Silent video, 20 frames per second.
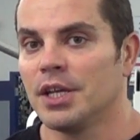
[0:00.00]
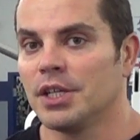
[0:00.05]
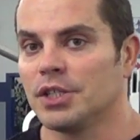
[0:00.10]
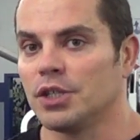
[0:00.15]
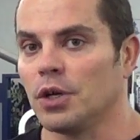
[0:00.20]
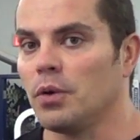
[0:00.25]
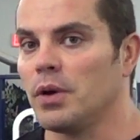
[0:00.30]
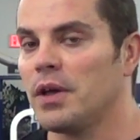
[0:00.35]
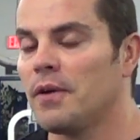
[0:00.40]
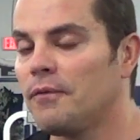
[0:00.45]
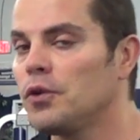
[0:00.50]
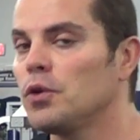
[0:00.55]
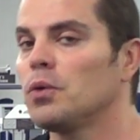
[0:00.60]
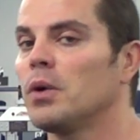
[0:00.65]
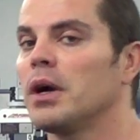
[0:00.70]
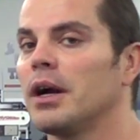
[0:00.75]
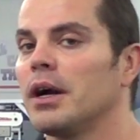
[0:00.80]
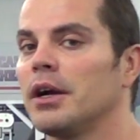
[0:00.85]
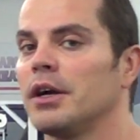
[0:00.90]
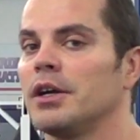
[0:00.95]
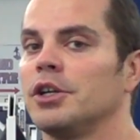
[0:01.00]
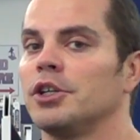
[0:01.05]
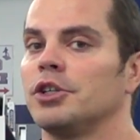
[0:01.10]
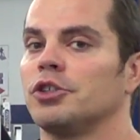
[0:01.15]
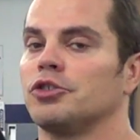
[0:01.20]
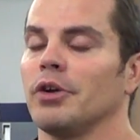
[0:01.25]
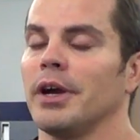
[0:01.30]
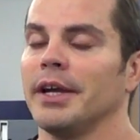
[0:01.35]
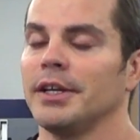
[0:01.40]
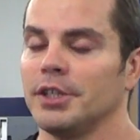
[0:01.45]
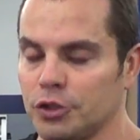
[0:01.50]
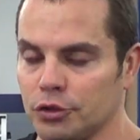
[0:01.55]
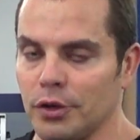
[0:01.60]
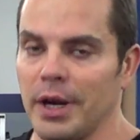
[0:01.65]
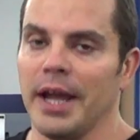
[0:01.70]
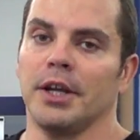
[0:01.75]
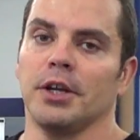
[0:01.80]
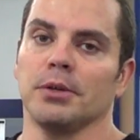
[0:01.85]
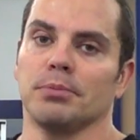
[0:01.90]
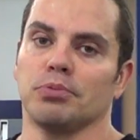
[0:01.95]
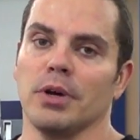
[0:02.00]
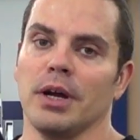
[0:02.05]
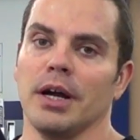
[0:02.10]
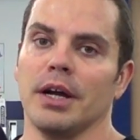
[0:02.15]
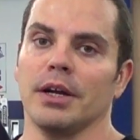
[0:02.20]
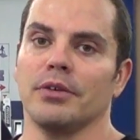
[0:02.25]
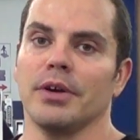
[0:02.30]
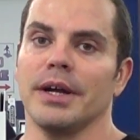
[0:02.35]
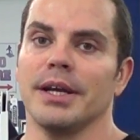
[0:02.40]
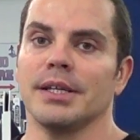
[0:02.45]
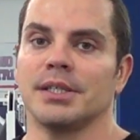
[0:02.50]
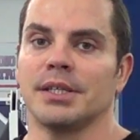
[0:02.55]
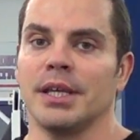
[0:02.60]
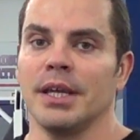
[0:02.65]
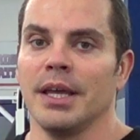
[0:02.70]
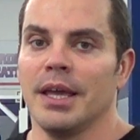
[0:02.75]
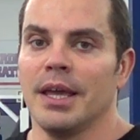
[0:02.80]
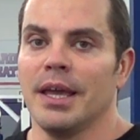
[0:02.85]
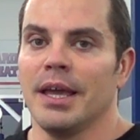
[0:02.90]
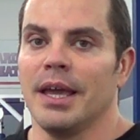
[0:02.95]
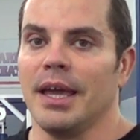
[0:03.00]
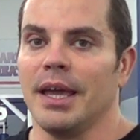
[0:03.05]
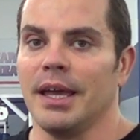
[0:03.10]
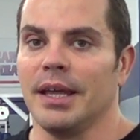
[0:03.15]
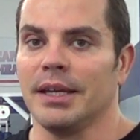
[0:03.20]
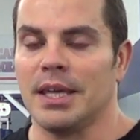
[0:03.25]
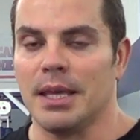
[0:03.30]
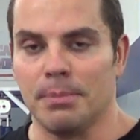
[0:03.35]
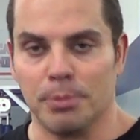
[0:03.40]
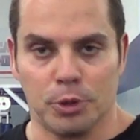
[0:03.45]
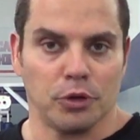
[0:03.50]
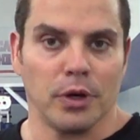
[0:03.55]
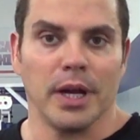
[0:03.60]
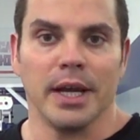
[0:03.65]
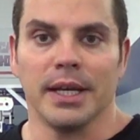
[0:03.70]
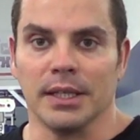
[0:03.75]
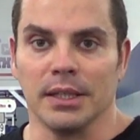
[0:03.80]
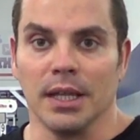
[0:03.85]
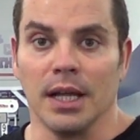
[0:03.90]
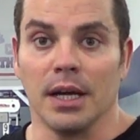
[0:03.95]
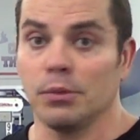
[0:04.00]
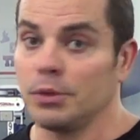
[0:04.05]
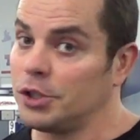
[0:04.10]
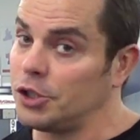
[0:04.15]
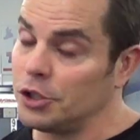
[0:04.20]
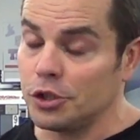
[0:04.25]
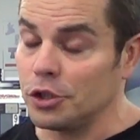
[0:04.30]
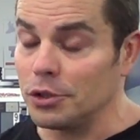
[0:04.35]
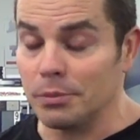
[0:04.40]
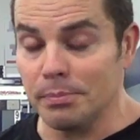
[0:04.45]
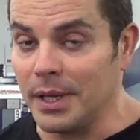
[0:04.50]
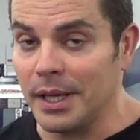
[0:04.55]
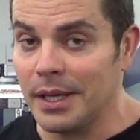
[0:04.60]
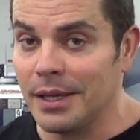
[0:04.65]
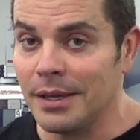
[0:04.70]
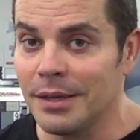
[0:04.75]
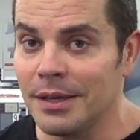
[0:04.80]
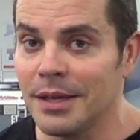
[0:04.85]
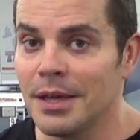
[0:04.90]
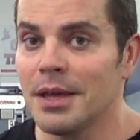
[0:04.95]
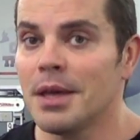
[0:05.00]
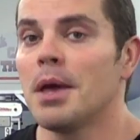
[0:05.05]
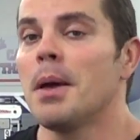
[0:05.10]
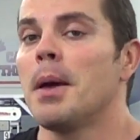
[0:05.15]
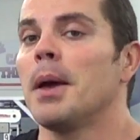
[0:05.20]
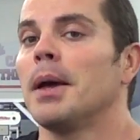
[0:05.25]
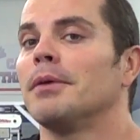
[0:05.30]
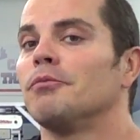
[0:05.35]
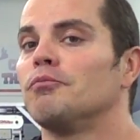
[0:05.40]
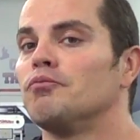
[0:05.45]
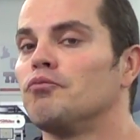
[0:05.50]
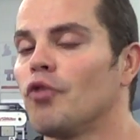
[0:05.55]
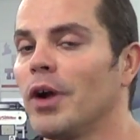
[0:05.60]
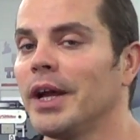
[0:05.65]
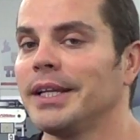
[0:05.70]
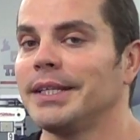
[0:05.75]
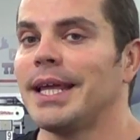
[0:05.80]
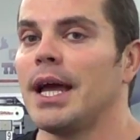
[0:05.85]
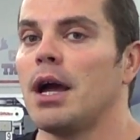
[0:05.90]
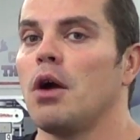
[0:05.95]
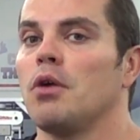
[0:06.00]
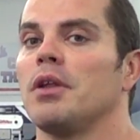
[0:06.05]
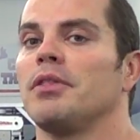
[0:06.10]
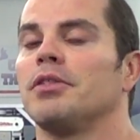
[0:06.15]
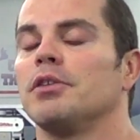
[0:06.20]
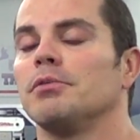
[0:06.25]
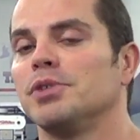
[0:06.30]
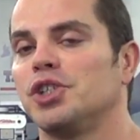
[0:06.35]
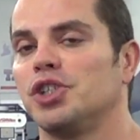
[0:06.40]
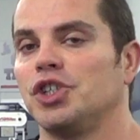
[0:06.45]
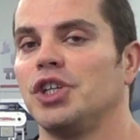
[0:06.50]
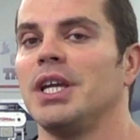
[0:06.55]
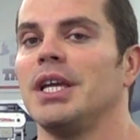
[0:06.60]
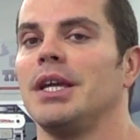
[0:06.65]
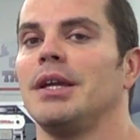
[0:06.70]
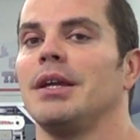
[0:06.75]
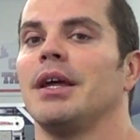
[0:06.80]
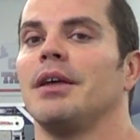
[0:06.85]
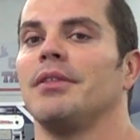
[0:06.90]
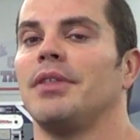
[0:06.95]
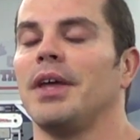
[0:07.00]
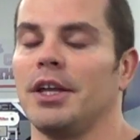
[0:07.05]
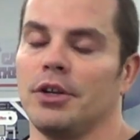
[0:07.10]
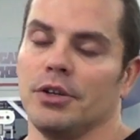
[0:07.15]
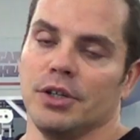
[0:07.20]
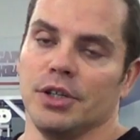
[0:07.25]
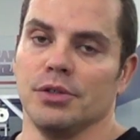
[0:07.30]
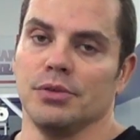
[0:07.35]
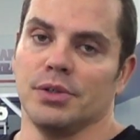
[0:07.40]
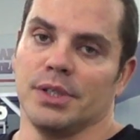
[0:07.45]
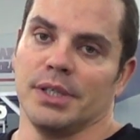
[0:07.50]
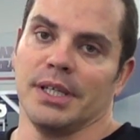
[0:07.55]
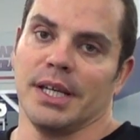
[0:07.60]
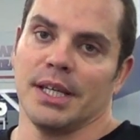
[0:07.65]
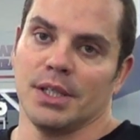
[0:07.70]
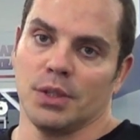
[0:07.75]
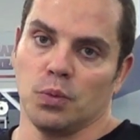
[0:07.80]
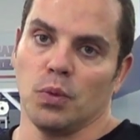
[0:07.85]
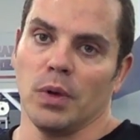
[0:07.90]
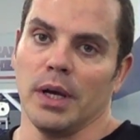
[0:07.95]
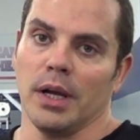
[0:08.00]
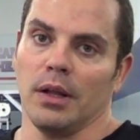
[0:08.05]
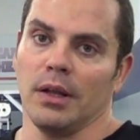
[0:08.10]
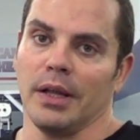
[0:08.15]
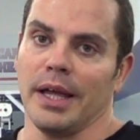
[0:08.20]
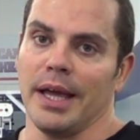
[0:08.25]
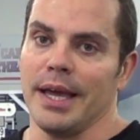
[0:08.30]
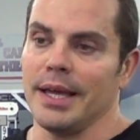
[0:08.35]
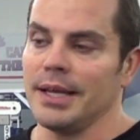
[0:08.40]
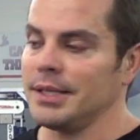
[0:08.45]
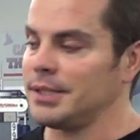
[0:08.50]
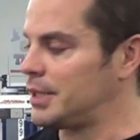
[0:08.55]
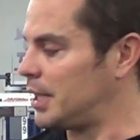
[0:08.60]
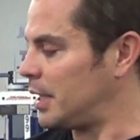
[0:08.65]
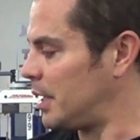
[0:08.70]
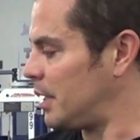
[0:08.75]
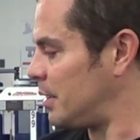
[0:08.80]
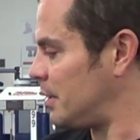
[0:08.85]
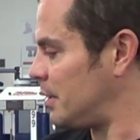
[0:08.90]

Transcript: So if you are trying to track your progress and keep a training log, which you should be, write down the machine that you're using as well as